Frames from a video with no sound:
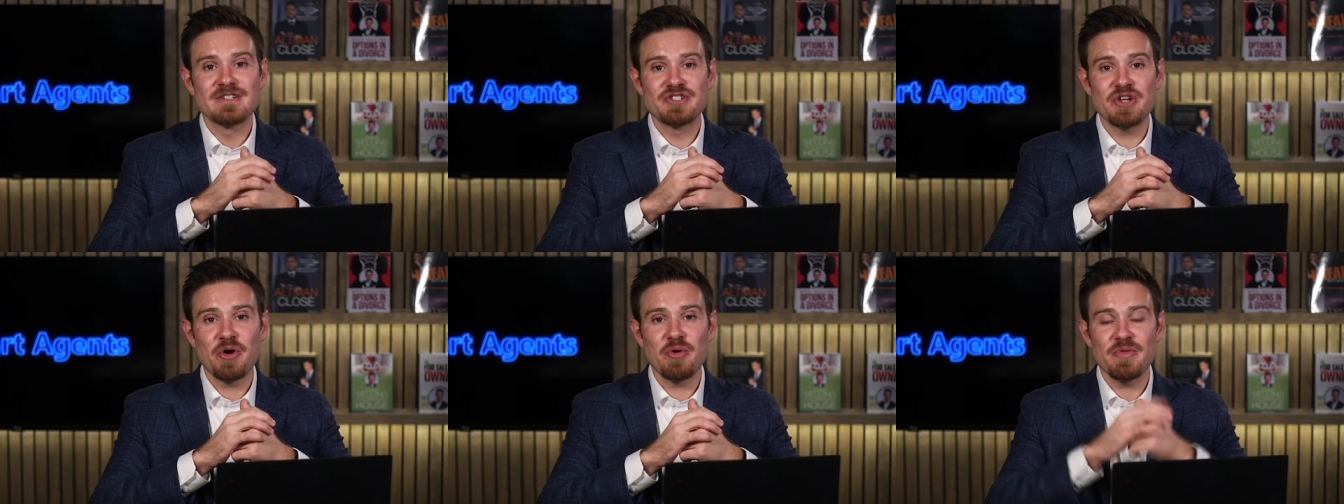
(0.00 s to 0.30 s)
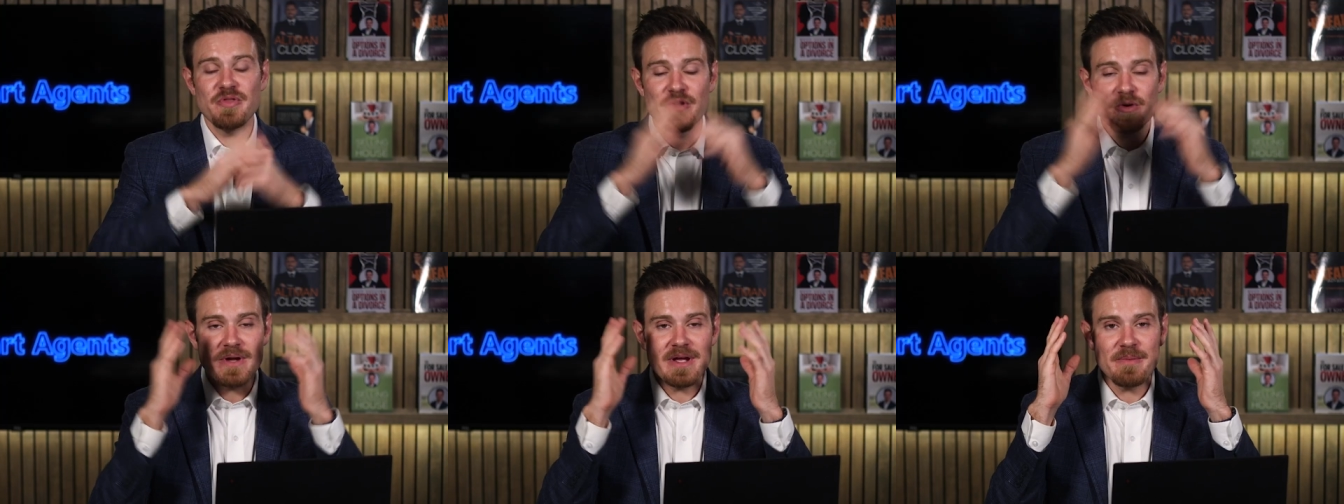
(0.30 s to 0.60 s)
So
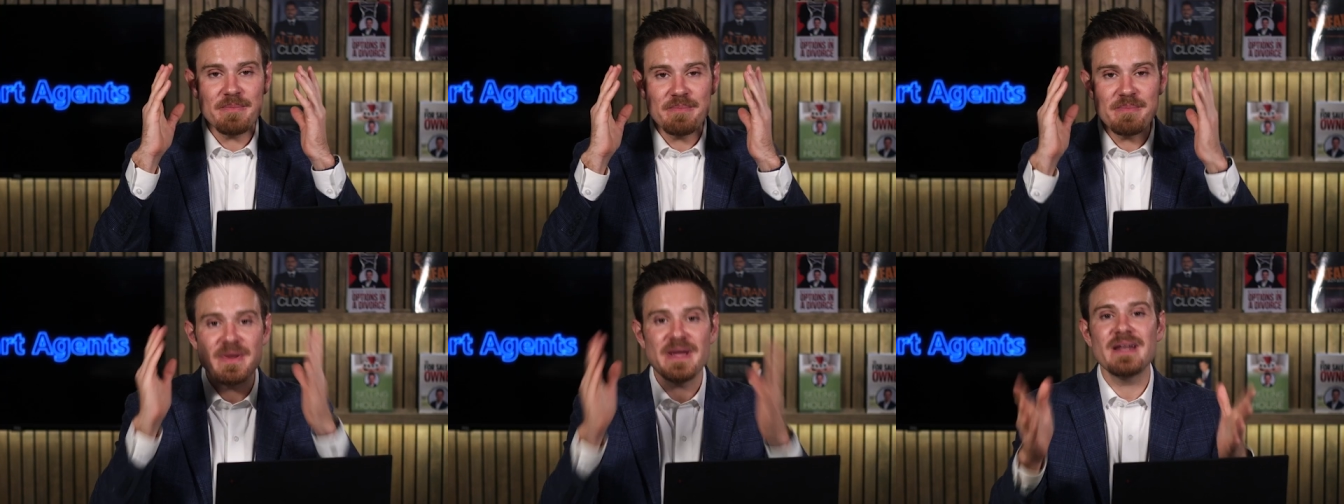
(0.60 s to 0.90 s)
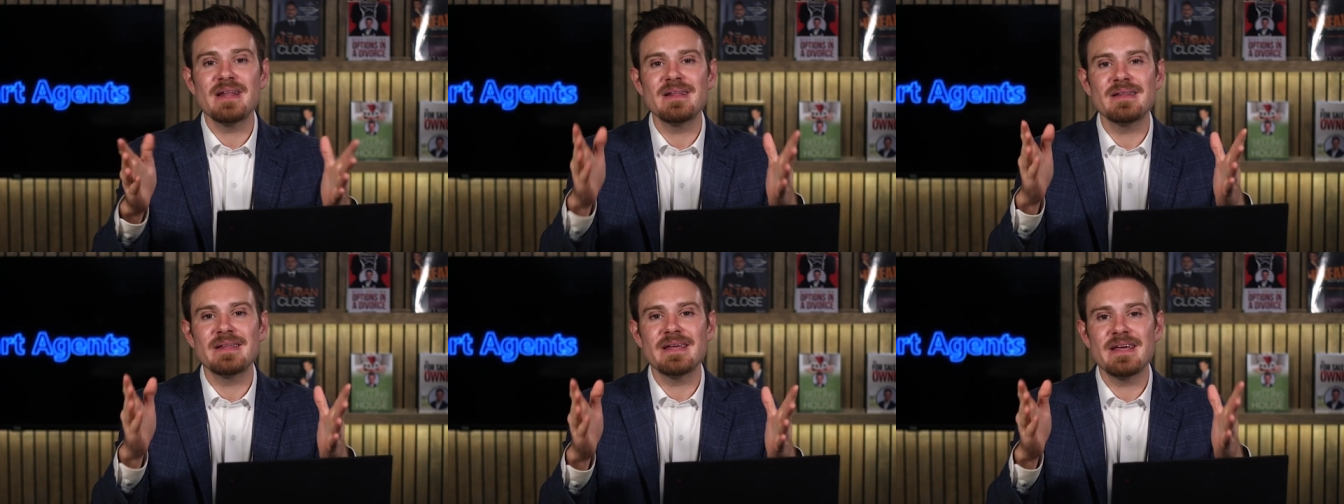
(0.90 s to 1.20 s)
they're
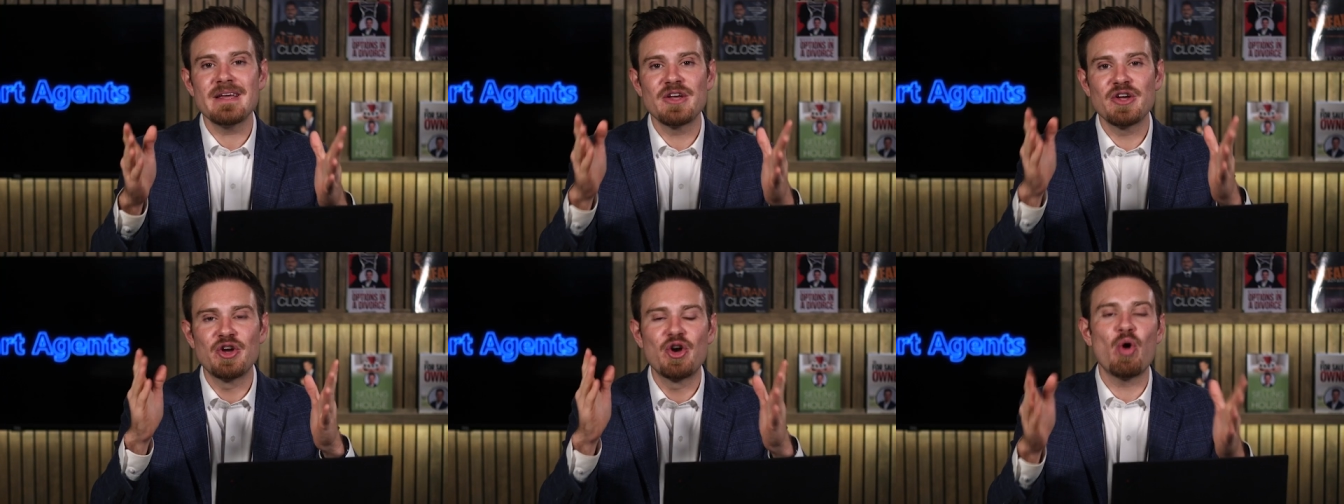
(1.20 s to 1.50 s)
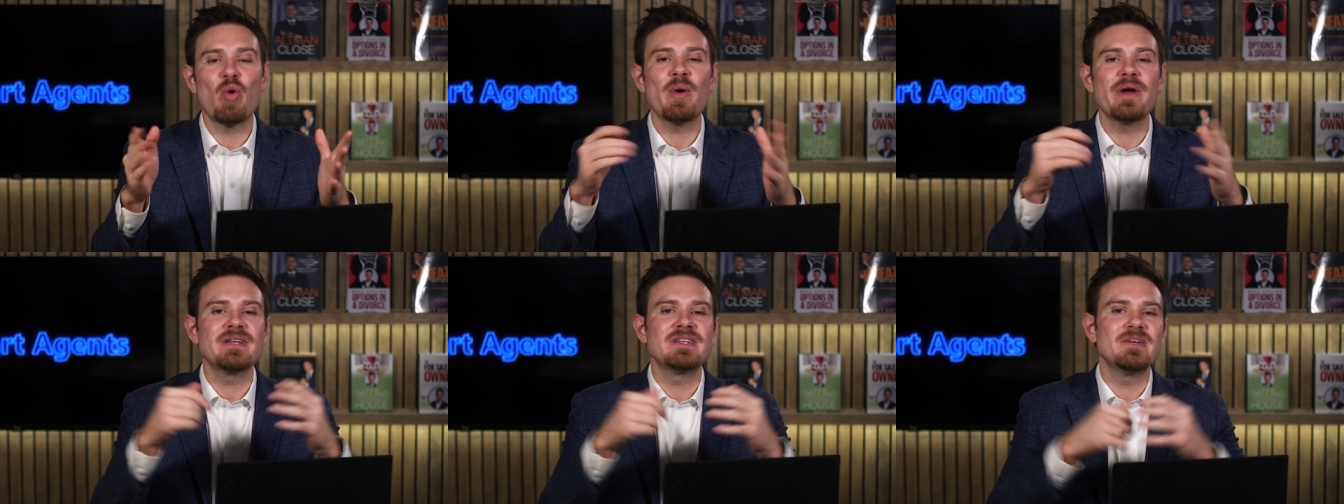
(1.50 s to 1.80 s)
immediately
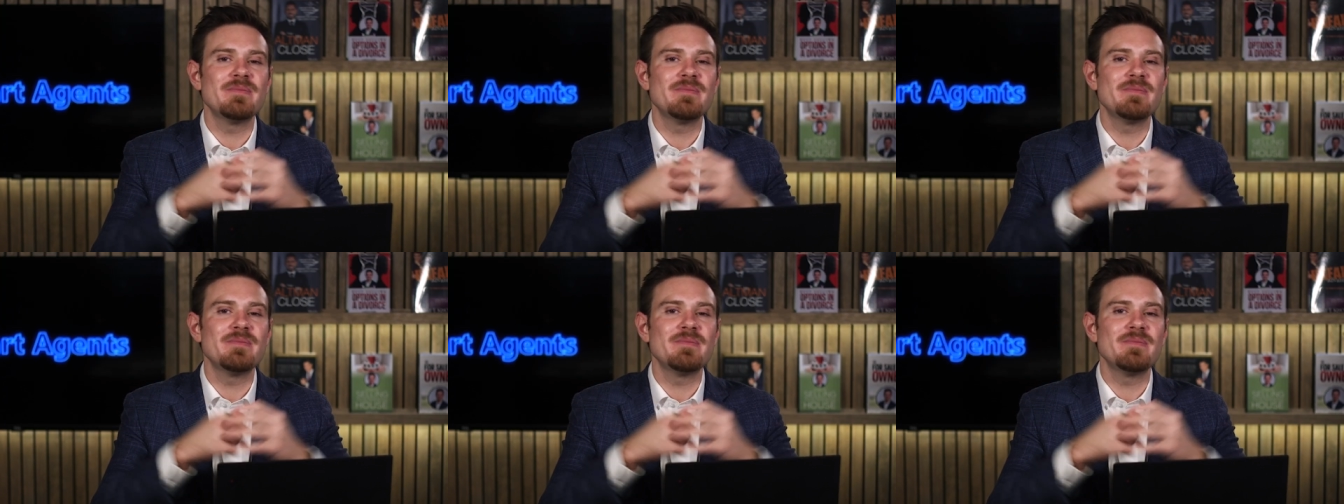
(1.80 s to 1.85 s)
going